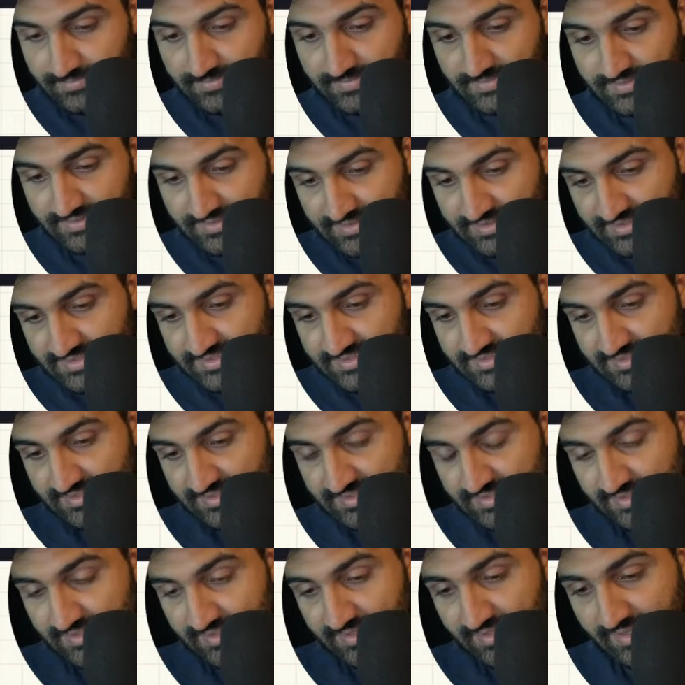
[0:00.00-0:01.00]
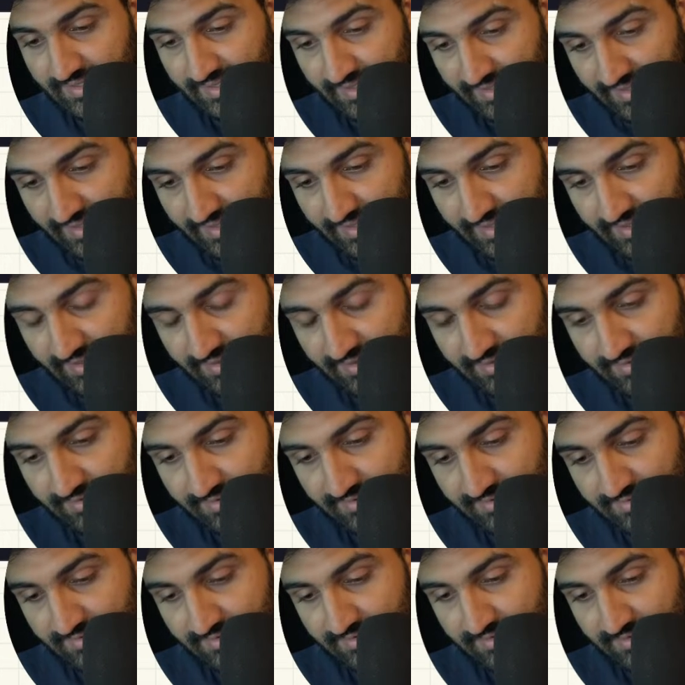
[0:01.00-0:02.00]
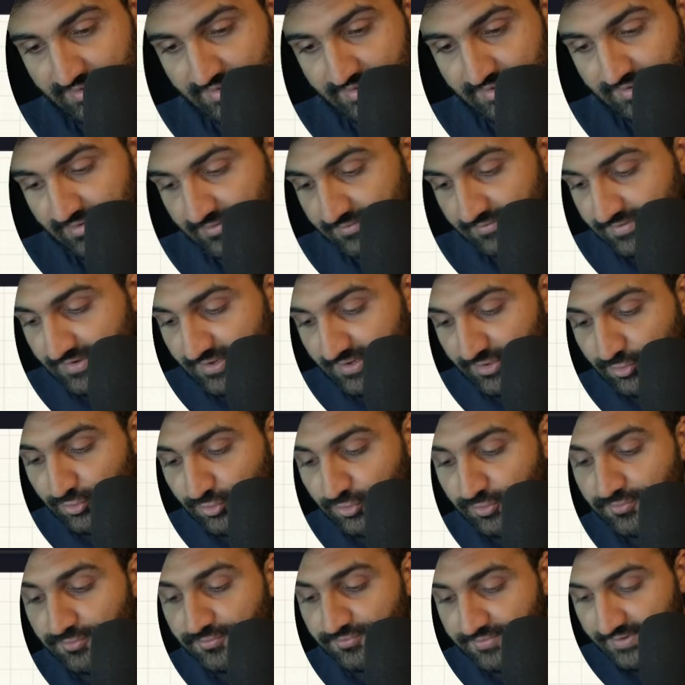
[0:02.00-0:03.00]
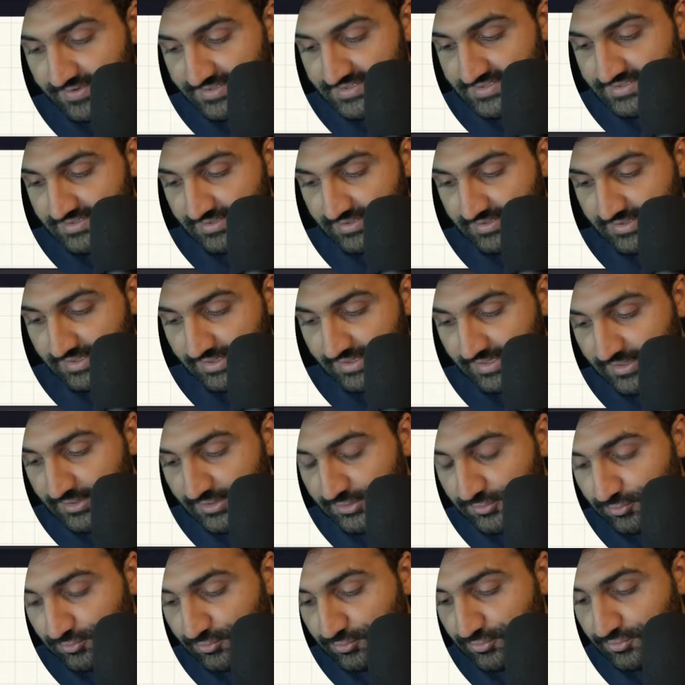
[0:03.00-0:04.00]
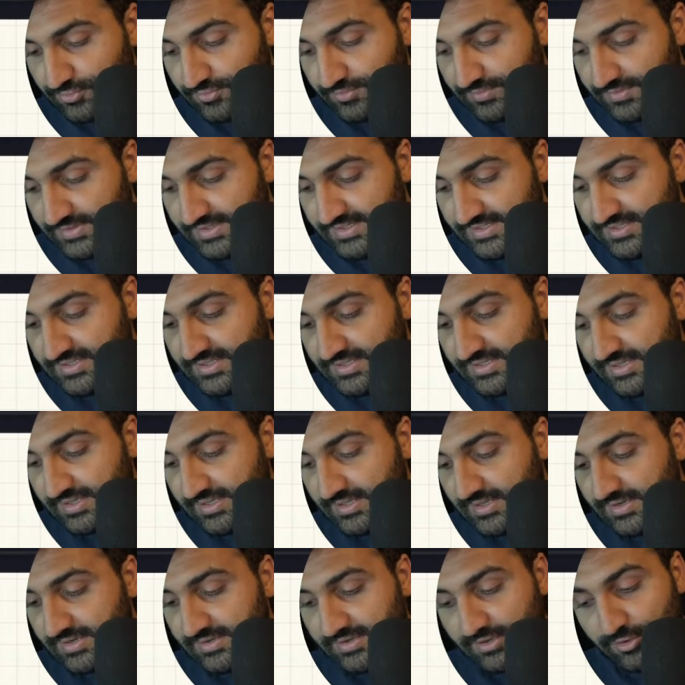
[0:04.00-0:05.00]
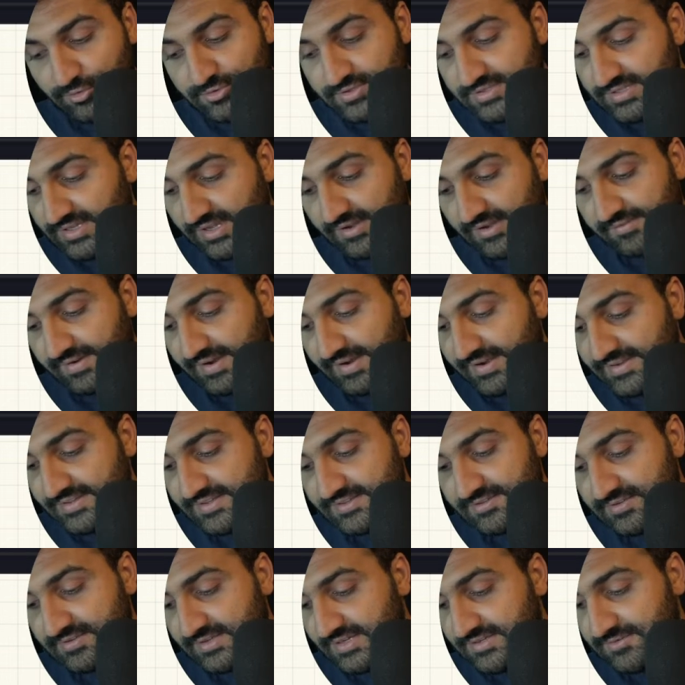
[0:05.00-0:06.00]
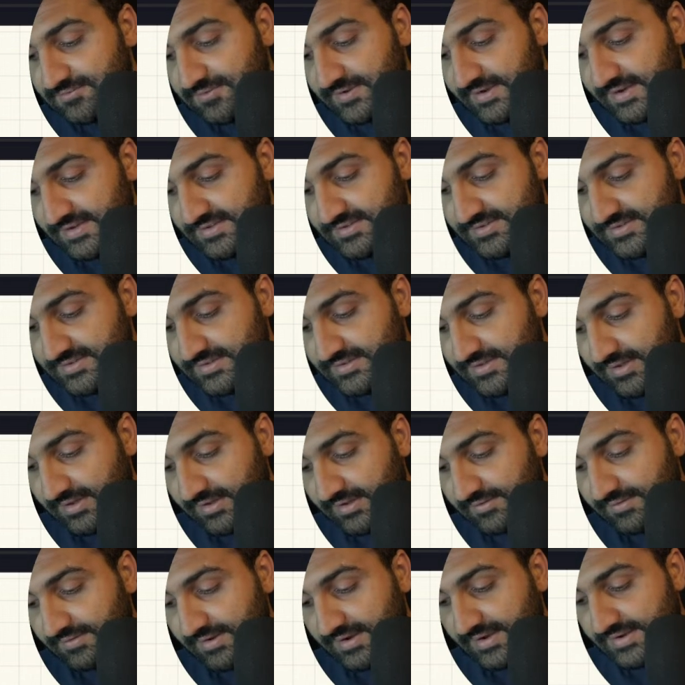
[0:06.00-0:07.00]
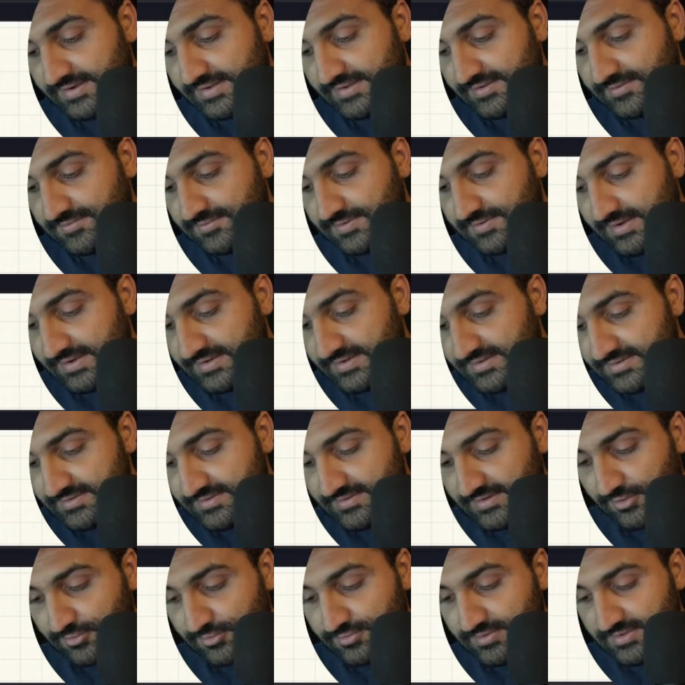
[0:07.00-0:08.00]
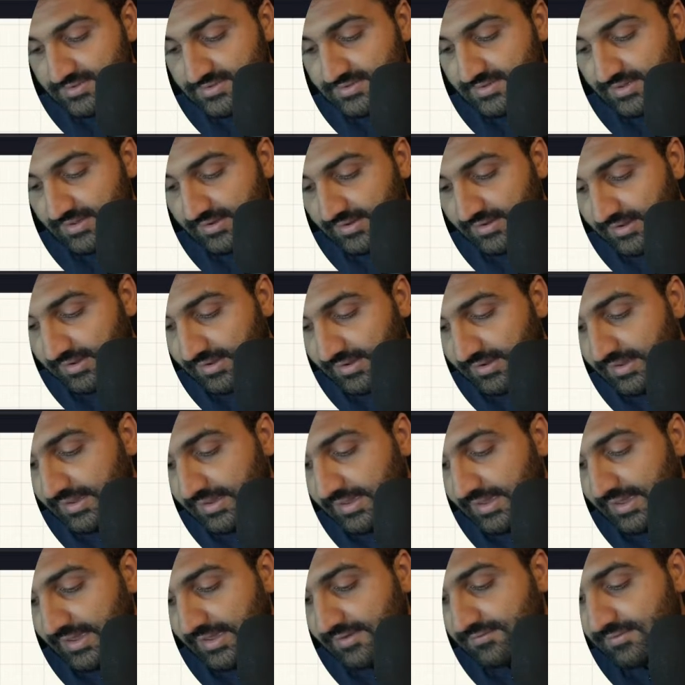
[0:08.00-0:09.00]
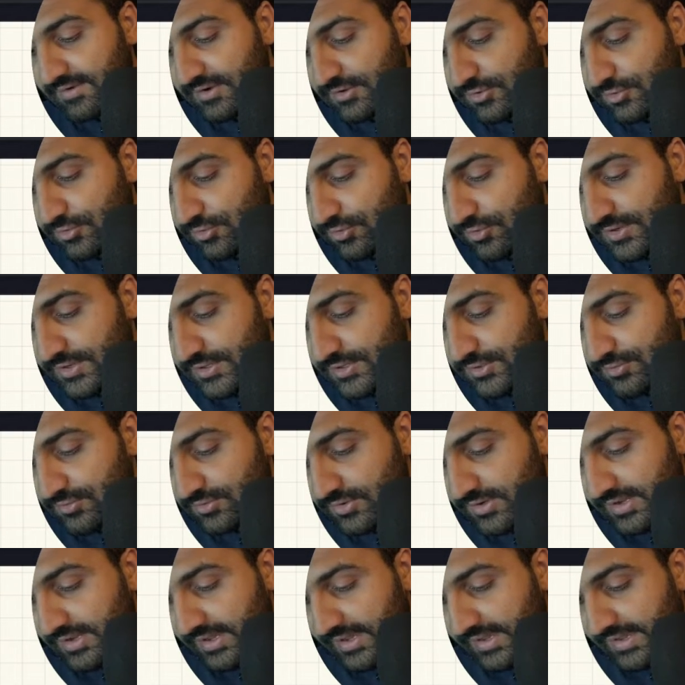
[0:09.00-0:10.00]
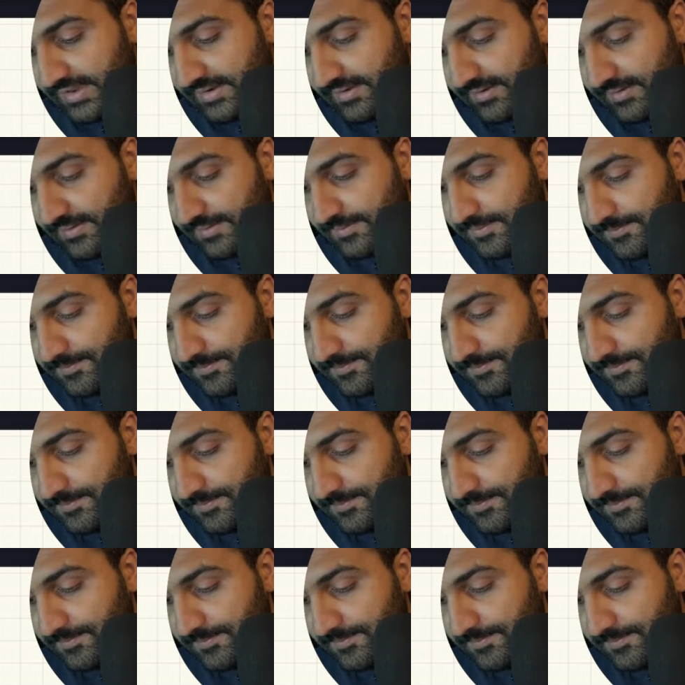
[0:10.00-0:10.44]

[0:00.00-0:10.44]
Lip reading: this A will go first into this. Now this await is just finished, await is finished. Now this A will go into again